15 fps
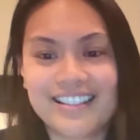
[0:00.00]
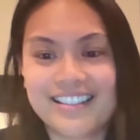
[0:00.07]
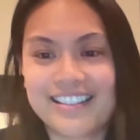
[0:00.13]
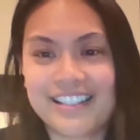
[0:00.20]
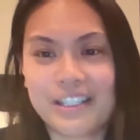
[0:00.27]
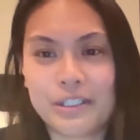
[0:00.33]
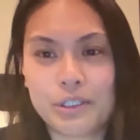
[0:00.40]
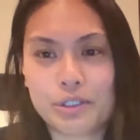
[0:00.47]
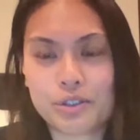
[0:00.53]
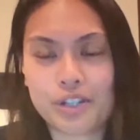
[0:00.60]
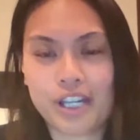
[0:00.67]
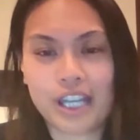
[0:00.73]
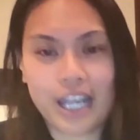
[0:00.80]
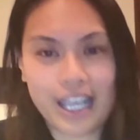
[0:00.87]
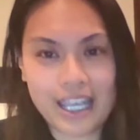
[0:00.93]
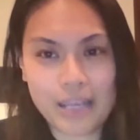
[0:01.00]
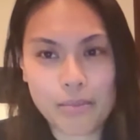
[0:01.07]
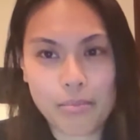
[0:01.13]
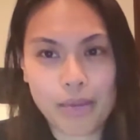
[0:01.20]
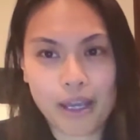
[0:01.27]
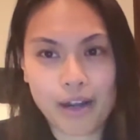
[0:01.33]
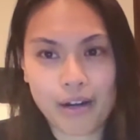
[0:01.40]
trying to eat
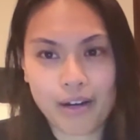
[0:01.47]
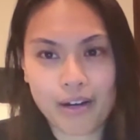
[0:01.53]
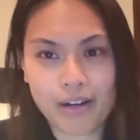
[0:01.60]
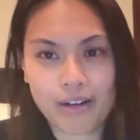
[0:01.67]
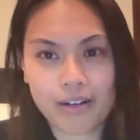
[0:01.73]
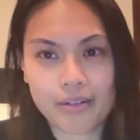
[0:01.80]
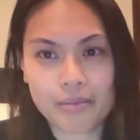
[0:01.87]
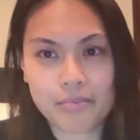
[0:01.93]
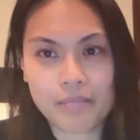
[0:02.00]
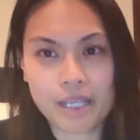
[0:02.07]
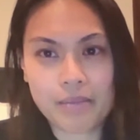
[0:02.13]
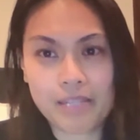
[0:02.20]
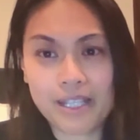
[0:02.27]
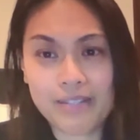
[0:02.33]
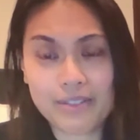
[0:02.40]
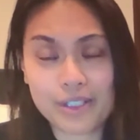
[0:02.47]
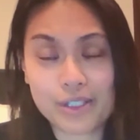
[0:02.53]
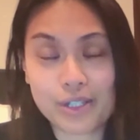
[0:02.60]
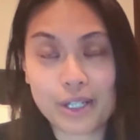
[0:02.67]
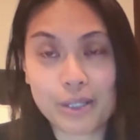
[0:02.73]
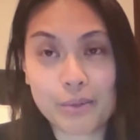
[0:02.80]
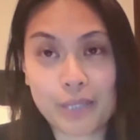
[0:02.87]
better, maybe even try
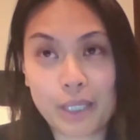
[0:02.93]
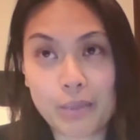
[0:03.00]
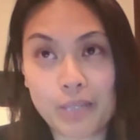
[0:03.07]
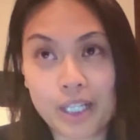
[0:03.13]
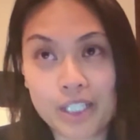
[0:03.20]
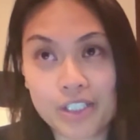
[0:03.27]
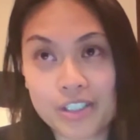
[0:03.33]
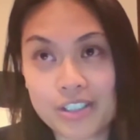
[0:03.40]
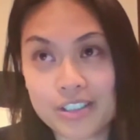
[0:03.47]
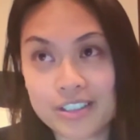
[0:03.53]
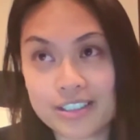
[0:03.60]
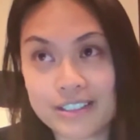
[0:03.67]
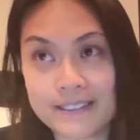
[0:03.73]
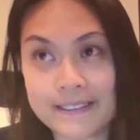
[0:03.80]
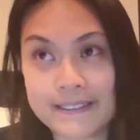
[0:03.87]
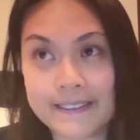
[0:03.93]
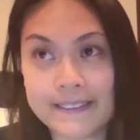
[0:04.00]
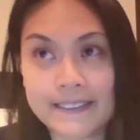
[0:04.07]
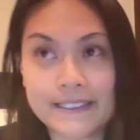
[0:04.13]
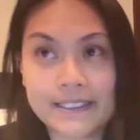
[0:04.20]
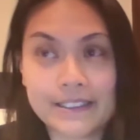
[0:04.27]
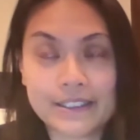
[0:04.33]
Weight Watchers.
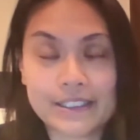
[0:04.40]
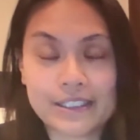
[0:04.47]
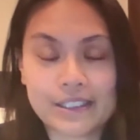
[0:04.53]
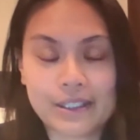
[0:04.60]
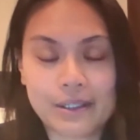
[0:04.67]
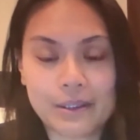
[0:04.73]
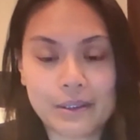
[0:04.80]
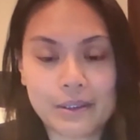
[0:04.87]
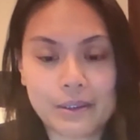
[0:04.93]
So